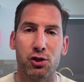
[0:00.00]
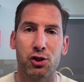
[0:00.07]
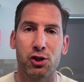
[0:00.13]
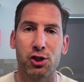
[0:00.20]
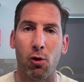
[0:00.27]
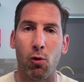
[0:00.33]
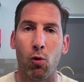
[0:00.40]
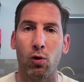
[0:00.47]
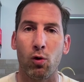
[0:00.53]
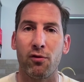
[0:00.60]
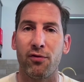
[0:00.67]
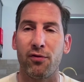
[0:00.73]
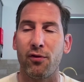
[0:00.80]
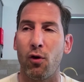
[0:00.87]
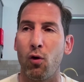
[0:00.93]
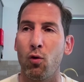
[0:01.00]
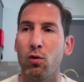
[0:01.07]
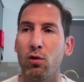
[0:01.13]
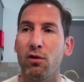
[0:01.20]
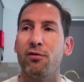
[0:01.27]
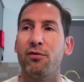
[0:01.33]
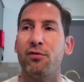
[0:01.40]
show all
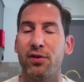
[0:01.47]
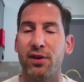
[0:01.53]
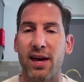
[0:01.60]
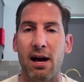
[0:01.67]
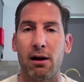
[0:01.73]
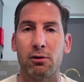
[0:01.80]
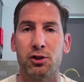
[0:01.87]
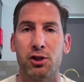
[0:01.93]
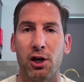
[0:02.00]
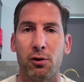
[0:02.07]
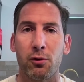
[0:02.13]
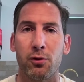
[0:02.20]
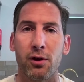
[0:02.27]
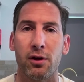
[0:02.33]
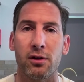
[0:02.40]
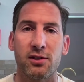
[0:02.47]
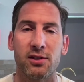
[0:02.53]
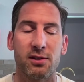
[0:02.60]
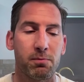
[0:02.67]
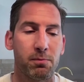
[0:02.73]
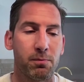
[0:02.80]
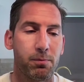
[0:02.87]
of the Aljo
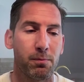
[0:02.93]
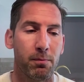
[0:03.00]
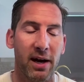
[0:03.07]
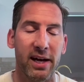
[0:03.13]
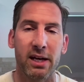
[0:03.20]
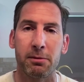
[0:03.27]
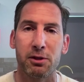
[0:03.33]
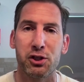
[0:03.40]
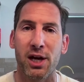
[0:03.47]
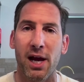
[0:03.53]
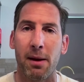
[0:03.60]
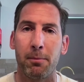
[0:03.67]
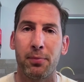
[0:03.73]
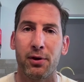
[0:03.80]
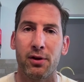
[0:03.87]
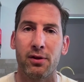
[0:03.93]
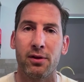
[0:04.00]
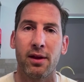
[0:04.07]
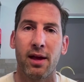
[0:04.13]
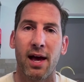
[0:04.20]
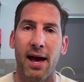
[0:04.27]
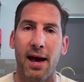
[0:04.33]
that's made him a
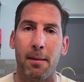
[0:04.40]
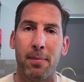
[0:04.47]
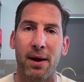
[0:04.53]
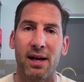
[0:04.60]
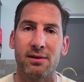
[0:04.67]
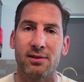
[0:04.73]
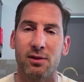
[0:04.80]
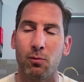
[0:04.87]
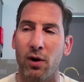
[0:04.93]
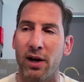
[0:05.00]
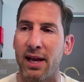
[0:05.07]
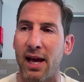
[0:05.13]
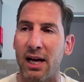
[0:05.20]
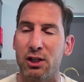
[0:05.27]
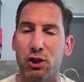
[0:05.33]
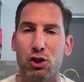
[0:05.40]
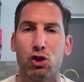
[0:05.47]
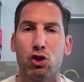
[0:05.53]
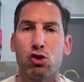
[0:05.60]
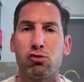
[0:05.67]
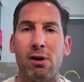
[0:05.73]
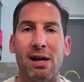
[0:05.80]
champion at bantamweight and just
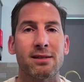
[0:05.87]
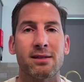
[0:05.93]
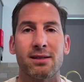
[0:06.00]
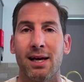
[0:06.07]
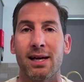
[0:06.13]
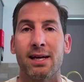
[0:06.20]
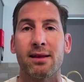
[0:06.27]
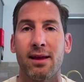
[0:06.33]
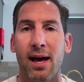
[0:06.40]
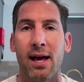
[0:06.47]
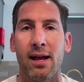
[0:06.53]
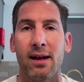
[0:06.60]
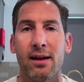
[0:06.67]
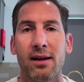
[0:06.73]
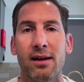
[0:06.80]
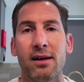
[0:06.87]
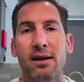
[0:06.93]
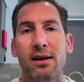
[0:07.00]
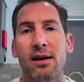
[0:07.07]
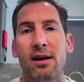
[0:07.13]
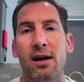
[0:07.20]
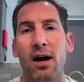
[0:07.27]
translate that
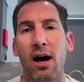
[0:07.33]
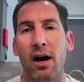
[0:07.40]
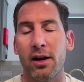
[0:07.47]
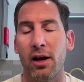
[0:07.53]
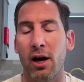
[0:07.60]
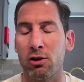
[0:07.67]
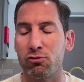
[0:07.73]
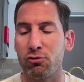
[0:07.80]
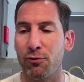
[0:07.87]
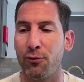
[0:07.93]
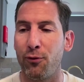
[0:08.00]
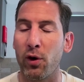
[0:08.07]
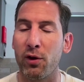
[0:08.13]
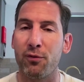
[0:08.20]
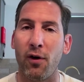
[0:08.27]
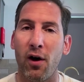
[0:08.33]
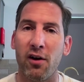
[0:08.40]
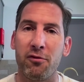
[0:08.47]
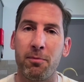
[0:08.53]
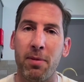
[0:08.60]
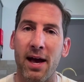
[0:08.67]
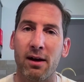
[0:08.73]
at
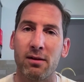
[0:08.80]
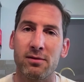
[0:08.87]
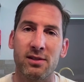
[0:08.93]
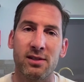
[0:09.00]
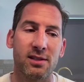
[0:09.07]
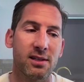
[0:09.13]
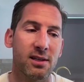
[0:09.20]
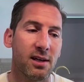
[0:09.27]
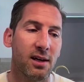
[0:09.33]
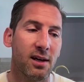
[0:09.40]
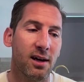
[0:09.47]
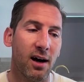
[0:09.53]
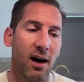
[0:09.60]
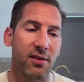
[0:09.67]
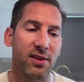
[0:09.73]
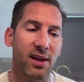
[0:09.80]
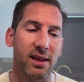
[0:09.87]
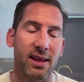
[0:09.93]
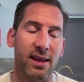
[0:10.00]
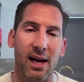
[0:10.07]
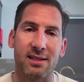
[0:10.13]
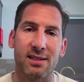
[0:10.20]
145 pounds, I think
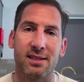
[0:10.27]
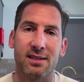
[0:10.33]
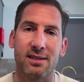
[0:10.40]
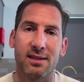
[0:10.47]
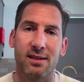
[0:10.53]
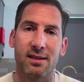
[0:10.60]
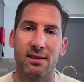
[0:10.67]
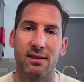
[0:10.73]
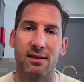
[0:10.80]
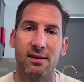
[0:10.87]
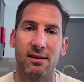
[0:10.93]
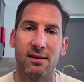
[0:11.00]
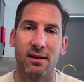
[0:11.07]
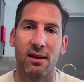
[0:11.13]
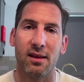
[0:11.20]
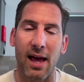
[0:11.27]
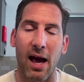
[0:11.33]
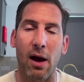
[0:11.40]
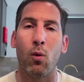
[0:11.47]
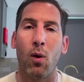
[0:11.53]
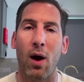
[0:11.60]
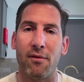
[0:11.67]

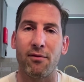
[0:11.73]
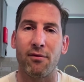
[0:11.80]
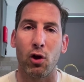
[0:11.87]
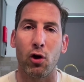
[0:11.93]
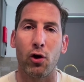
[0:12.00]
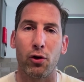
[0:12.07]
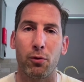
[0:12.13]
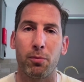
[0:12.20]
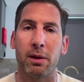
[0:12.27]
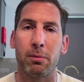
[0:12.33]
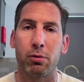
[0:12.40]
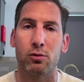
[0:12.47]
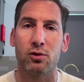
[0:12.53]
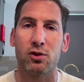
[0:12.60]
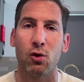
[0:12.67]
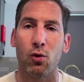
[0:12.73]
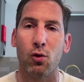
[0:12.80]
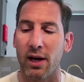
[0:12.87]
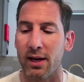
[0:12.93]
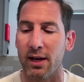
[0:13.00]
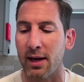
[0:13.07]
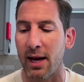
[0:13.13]
that will have a lot of people
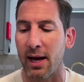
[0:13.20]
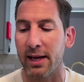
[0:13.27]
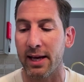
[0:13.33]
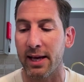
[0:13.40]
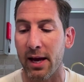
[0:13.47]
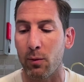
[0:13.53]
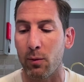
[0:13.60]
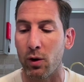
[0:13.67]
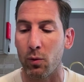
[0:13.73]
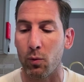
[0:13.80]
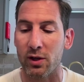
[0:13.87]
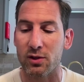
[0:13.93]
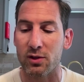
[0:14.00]
talking. And again, we're